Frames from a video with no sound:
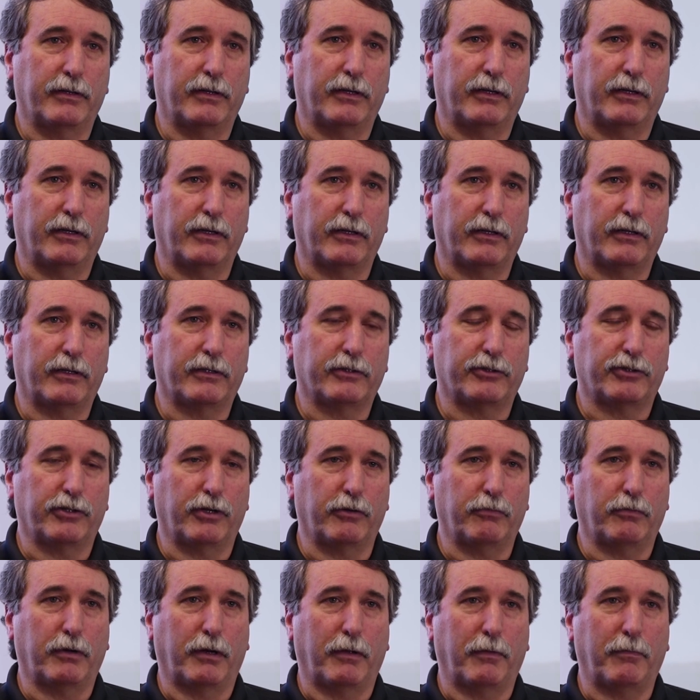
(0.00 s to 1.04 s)
because you
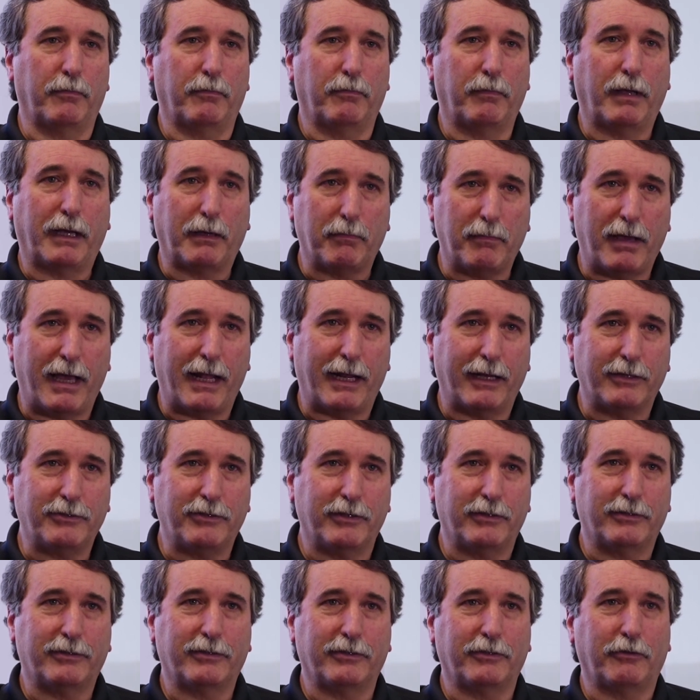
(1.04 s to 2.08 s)
don't want to make them mad at you,
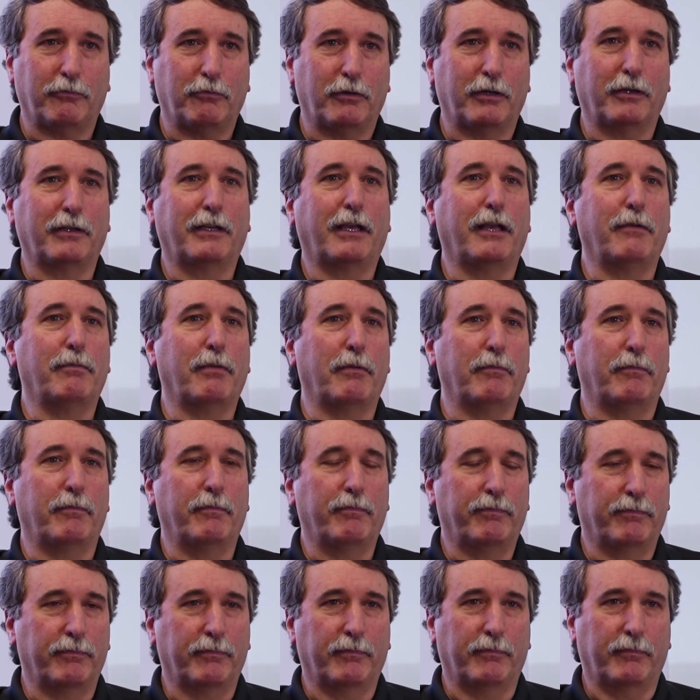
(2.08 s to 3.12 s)
so you want to keep them
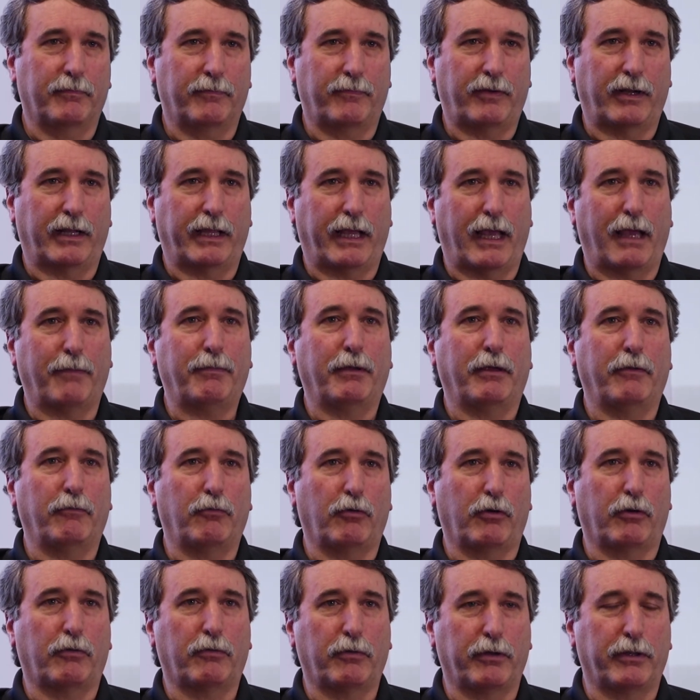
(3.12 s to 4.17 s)
fairly happy and
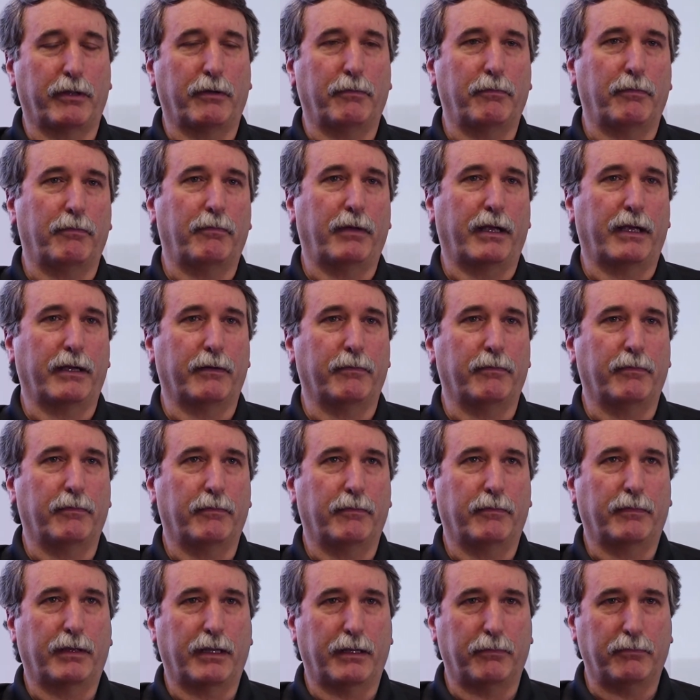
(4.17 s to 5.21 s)
work with them,
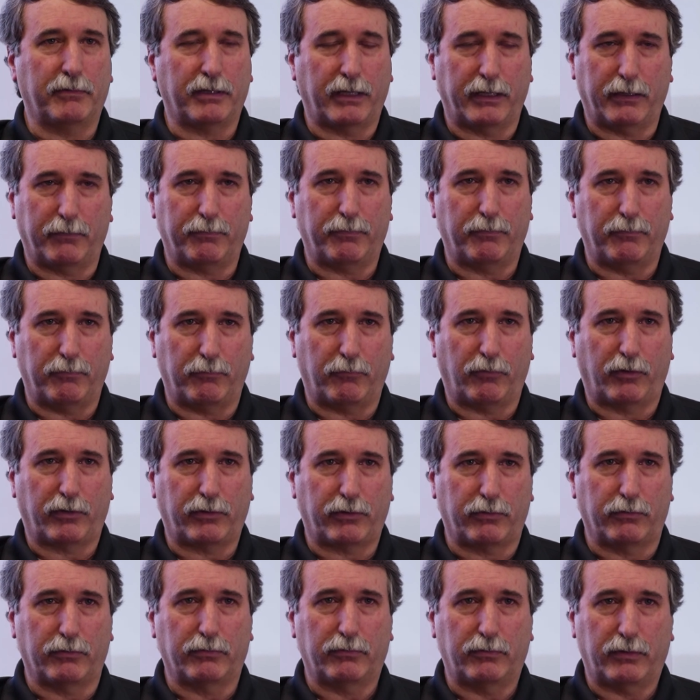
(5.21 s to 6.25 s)
get them to help work
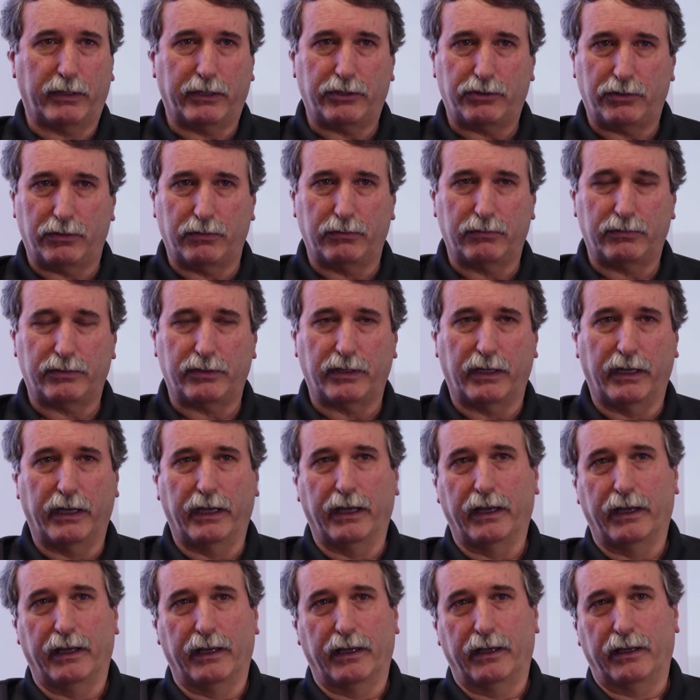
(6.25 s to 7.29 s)
through issues.
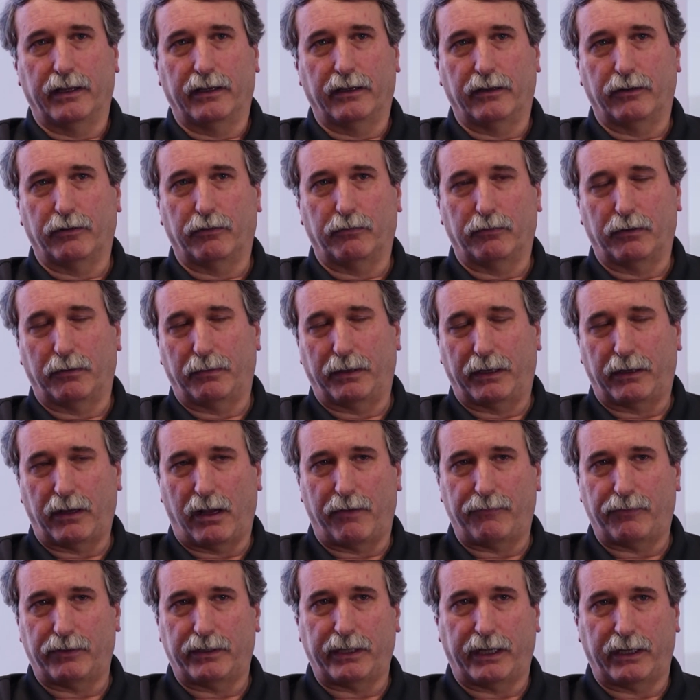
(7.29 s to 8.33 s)
You don't want to be
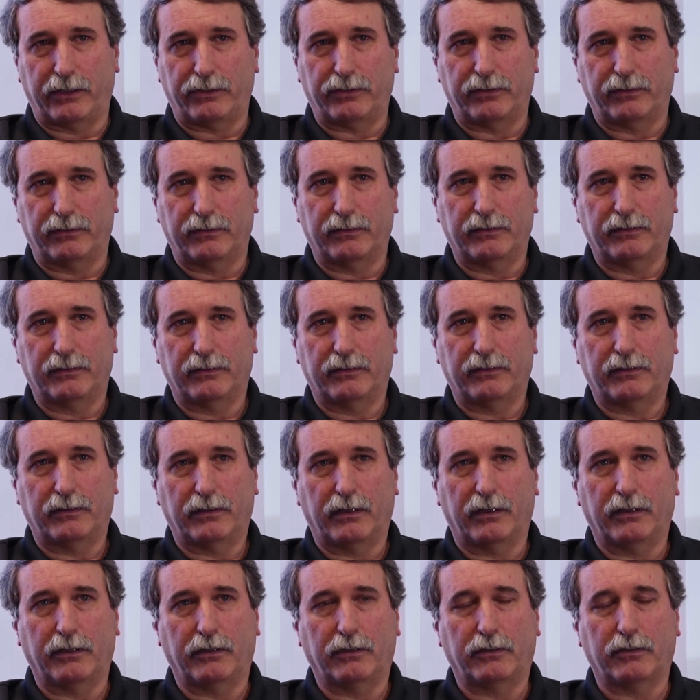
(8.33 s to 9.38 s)
confrontational.
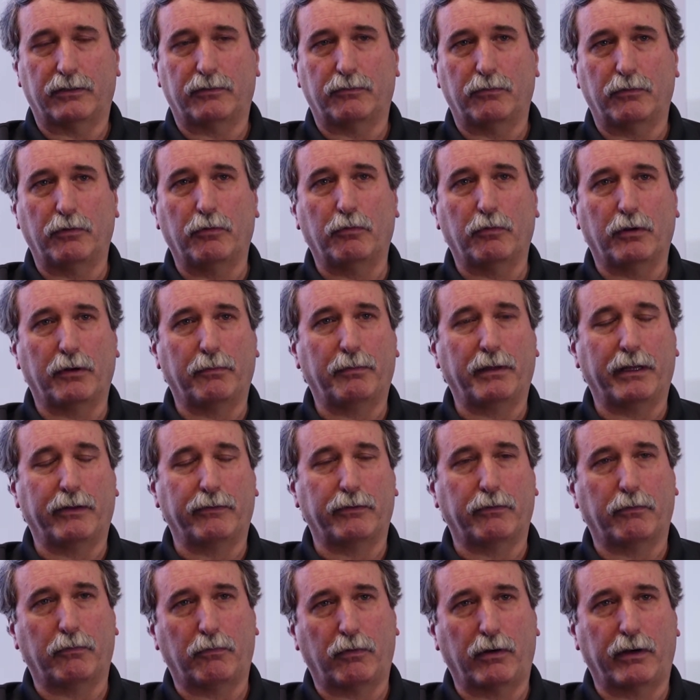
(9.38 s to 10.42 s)
You want to be
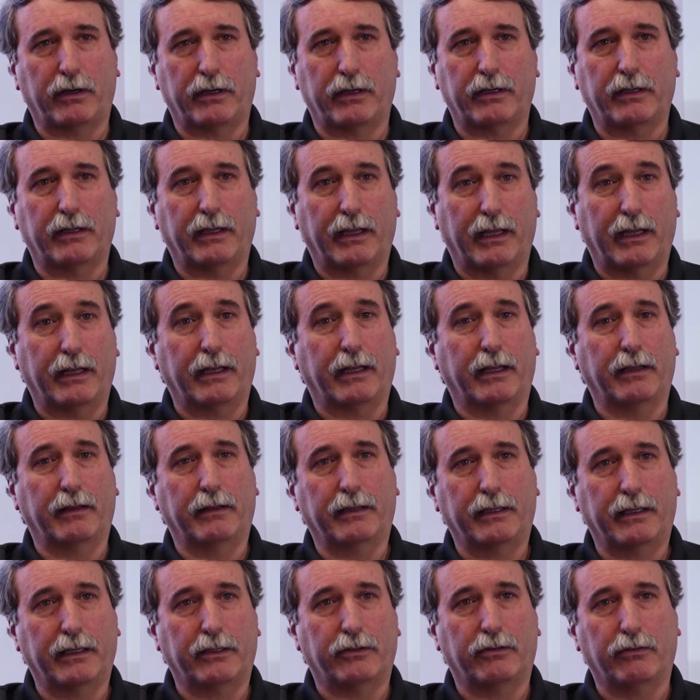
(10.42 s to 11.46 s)
able to work and
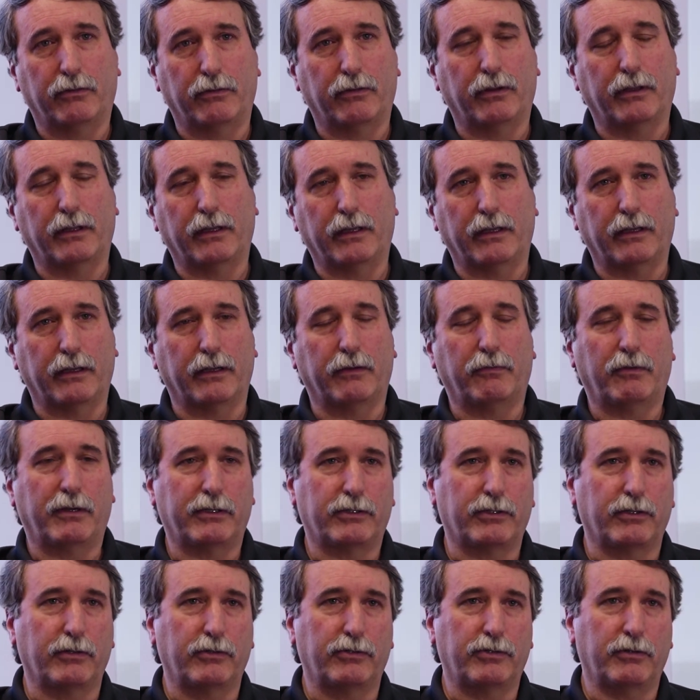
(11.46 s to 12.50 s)
get to the
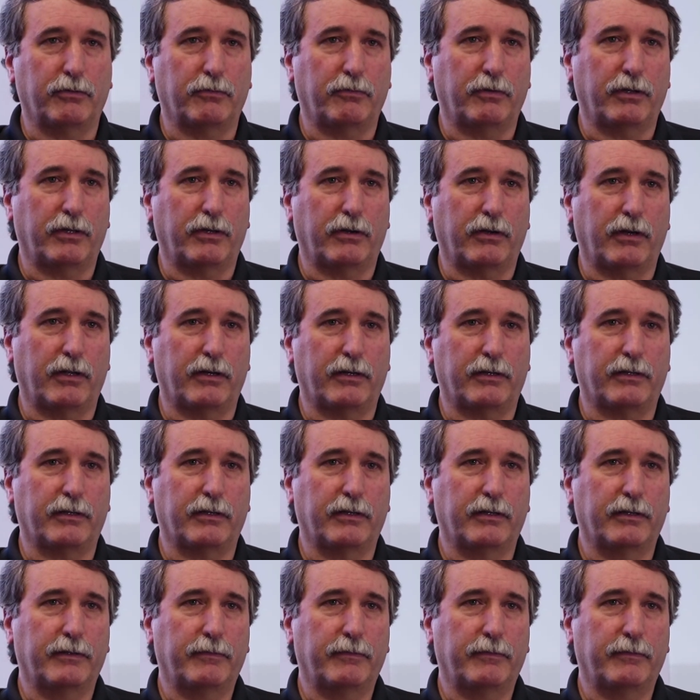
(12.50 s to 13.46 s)
resolution with your auditor.